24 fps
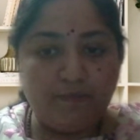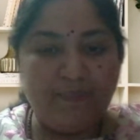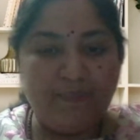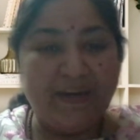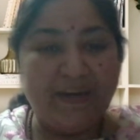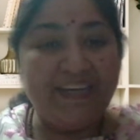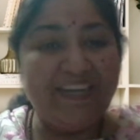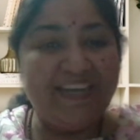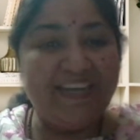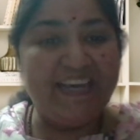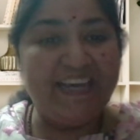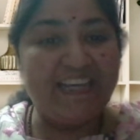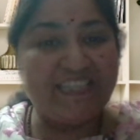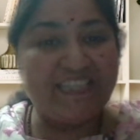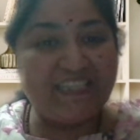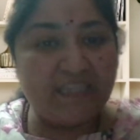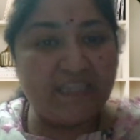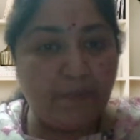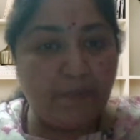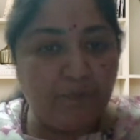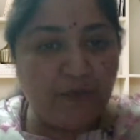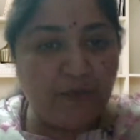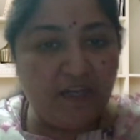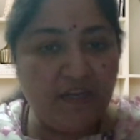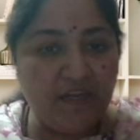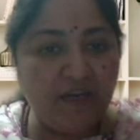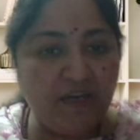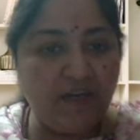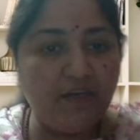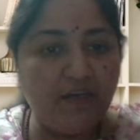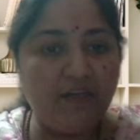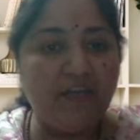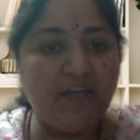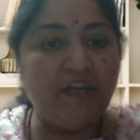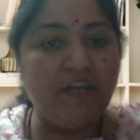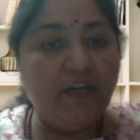but accepting it
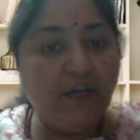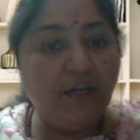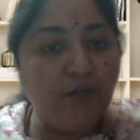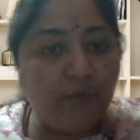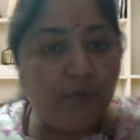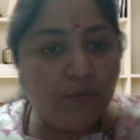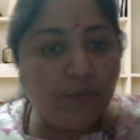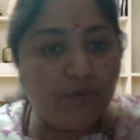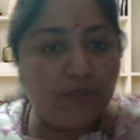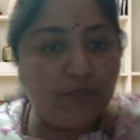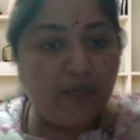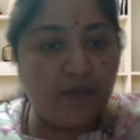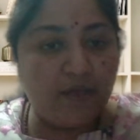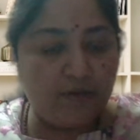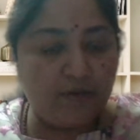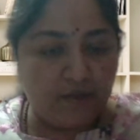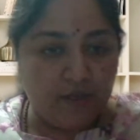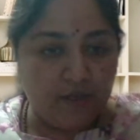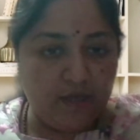into their